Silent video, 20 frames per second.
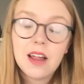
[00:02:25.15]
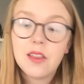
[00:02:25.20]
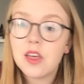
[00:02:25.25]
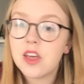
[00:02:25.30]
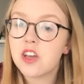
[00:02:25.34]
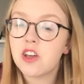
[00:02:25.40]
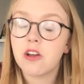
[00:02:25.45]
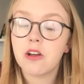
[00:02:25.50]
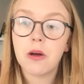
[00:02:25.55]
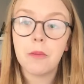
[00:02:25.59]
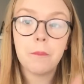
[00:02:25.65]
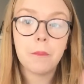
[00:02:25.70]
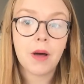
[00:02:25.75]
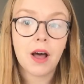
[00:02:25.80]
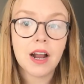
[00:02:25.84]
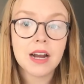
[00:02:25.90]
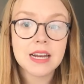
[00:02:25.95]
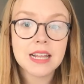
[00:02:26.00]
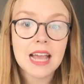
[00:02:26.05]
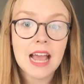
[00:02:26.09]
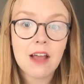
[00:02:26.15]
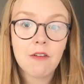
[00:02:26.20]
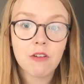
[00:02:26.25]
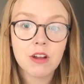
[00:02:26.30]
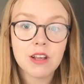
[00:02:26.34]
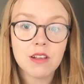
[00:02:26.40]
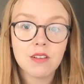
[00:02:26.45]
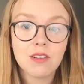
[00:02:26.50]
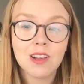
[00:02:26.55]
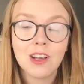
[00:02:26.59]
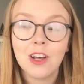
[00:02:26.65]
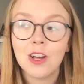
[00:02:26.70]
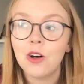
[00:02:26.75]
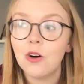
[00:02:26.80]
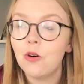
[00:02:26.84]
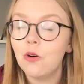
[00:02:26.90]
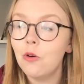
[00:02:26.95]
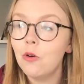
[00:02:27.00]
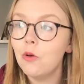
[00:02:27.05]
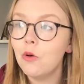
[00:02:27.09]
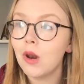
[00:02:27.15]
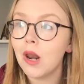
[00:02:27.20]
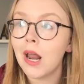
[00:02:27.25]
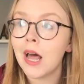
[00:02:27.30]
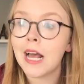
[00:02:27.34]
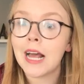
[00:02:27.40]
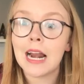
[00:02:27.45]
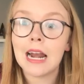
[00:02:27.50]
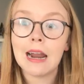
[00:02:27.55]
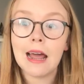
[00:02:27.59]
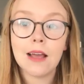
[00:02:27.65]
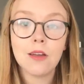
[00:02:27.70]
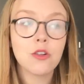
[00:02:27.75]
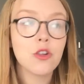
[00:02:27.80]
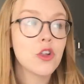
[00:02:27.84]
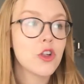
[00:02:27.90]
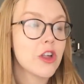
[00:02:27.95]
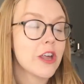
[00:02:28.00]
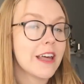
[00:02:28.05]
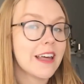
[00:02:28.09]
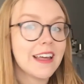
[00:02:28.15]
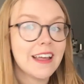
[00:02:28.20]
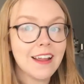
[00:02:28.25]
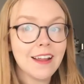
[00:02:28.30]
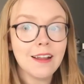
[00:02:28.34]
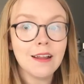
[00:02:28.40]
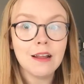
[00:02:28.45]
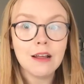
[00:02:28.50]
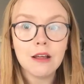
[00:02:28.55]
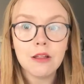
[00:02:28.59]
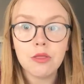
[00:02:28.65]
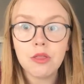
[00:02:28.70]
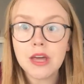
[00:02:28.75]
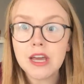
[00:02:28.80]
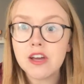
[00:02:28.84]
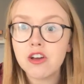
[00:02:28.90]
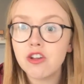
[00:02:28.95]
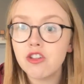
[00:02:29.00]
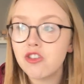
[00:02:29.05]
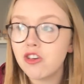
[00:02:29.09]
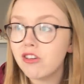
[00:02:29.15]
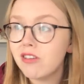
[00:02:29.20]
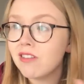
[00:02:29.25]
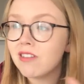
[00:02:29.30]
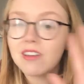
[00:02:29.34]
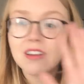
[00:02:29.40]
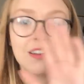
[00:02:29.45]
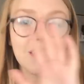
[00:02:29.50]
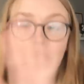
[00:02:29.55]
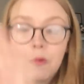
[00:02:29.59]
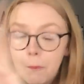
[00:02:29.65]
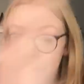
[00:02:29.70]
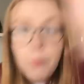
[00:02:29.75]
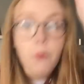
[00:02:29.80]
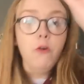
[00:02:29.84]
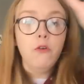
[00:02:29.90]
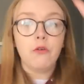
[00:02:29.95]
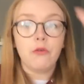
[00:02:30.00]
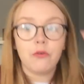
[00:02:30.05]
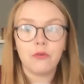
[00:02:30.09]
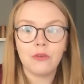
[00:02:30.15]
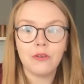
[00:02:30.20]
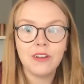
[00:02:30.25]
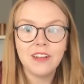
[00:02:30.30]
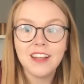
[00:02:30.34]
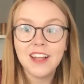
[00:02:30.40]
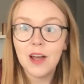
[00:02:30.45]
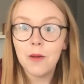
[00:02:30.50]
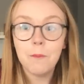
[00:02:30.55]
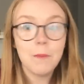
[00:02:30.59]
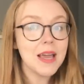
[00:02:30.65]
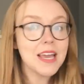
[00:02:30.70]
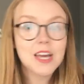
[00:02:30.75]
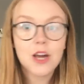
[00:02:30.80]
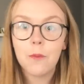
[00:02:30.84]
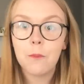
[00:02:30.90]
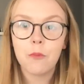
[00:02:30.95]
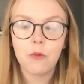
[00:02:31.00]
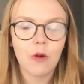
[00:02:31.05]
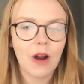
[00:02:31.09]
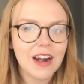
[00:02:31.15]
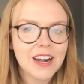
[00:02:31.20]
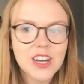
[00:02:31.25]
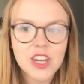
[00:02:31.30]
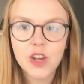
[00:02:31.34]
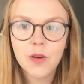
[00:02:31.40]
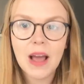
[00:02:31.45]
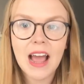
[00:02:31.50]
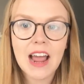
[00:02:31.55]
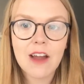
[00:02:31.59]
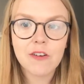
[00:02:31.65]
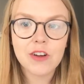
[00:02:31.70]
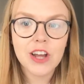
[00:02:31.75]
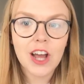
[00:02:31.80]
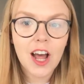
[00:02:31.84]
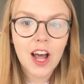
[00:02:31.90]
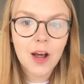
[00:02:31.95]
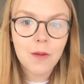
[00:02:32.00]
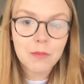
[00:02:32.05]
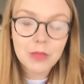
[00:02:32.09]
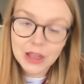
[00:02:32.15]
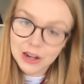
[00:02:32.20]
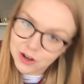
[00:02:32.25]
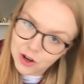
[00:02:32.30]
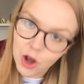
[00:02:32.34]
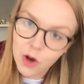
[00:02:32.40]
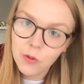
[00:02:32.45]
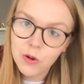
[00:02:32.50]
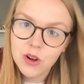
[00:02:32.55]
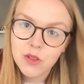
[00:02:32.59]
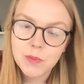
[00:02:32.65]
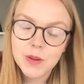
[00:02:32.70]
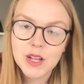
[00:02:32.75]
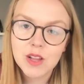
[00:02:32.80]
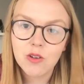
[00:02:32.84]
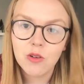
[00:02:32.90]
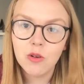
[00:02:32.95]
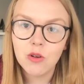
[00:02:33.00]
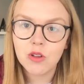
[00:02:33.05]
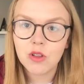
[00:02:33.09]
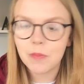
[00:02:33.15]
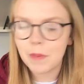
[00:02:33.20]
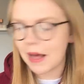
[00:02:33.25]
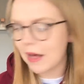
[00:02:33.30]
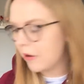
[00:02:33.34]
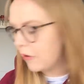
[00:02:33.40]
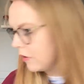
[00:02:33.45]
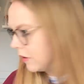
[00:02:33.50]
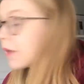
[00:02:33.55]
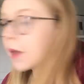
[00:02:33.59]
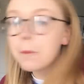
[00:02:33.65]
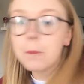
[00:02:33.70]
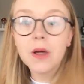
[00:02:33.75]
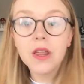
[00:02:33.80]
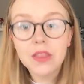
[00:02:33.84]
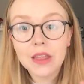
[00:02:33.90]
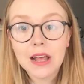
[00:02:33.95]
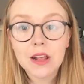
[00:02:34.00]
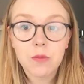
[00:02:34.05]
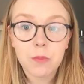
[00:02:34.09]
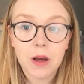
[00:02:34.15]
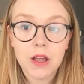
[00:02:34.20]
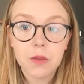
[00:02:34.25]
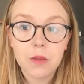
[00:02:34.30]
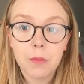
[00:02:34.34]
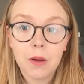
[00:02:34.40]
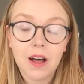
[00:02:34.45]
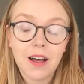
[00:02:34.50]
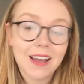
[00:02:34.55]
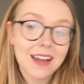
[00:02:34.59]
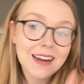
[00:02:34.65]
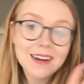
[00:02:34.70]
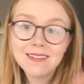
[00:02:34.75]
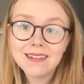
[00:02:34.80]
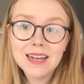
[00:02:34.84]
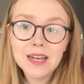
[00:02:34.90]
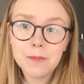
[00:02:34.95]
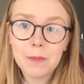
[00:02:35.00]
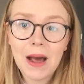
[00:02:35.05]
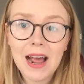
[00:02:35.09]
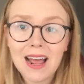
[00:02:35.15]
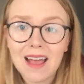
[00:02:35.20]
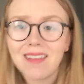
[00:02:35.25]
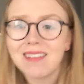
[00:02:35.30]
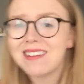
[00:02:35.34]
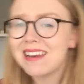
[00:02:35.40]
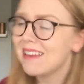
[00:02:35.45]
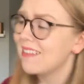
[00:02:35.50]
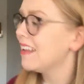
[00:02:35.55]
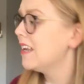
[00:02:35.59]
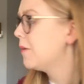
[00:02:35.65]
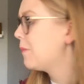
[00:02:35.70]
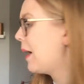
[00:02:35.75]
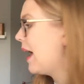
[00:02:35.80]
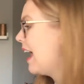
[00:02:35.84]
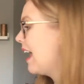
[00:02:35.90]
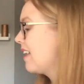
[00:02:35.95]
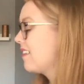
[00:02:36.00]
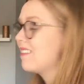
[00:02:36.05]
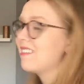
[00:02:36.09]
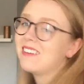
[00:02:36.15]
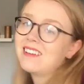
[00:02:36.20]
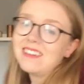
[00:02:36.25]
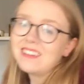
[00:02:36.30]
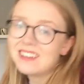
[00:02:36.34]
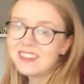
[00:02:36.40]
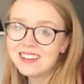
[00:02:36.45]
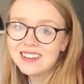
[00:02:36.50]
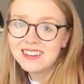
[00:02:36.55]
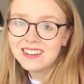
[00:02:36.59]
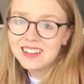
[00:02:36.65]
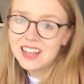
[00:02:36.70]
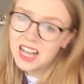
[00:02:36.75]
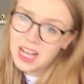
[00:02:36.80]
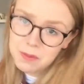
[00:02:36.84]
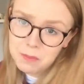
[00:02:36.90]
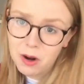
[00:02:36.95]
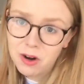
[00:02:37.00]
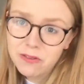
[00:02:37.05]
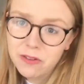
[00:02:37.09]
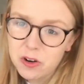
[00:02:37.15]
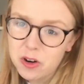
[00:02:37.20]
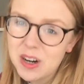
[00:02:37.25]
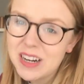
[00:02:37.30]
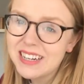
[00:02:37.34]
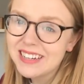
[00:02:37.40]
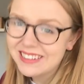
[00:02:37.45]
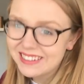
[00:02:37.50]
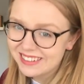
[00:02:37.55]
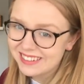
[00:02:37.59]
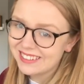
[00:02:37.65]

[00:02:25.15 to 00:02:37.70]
They could combine the areas, or like last year, they could just, poof, make a brand new area up that no one's been taught about. But that's by the by. It's in the past. It's in the past. I'm over it.